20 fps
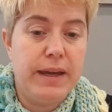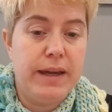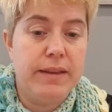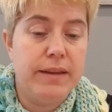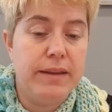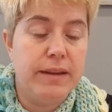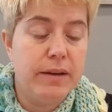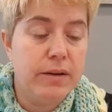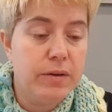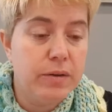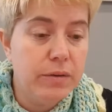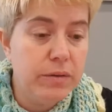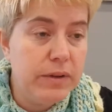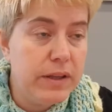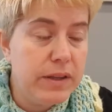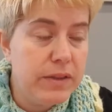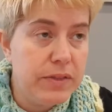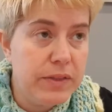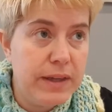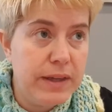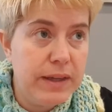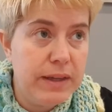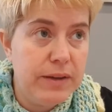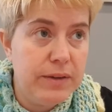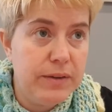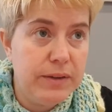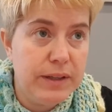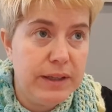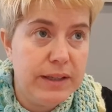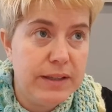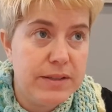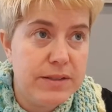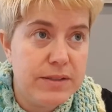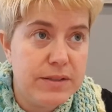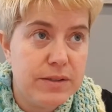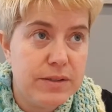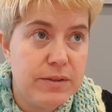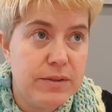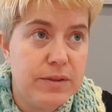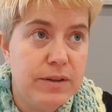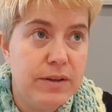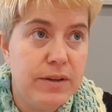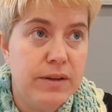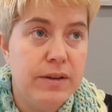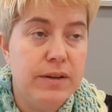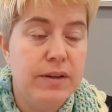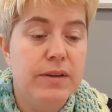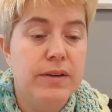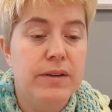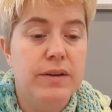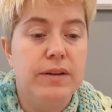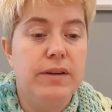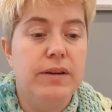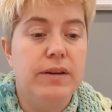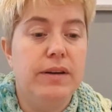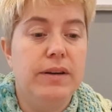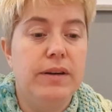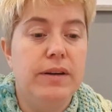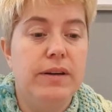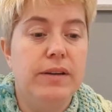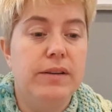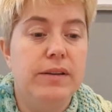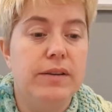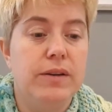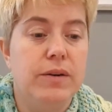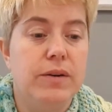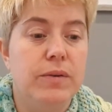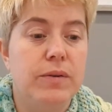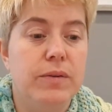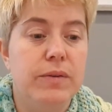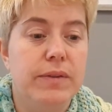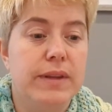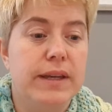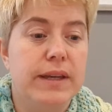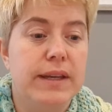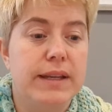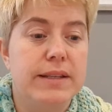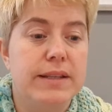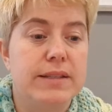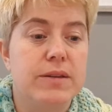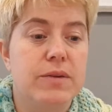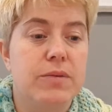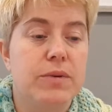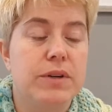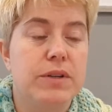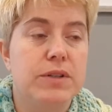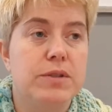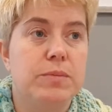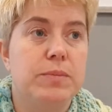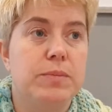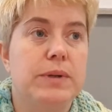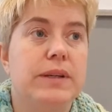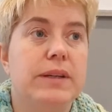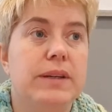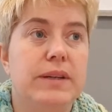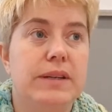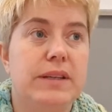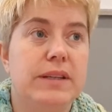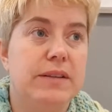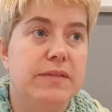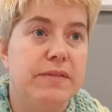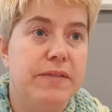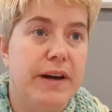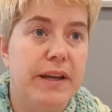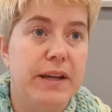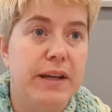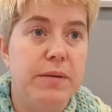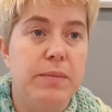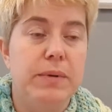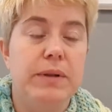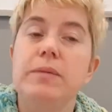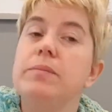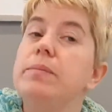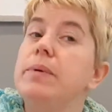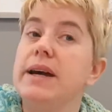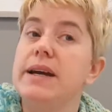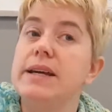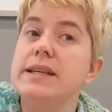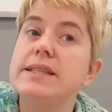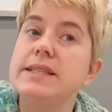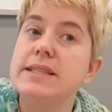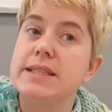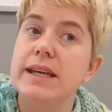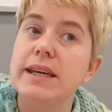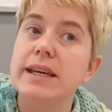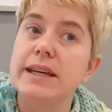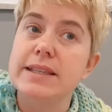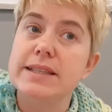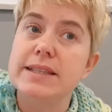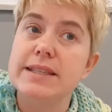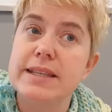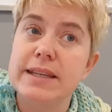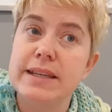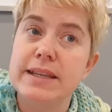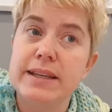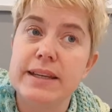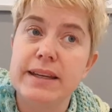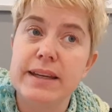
And the only thing you need to know that it's going to be dividable by 6,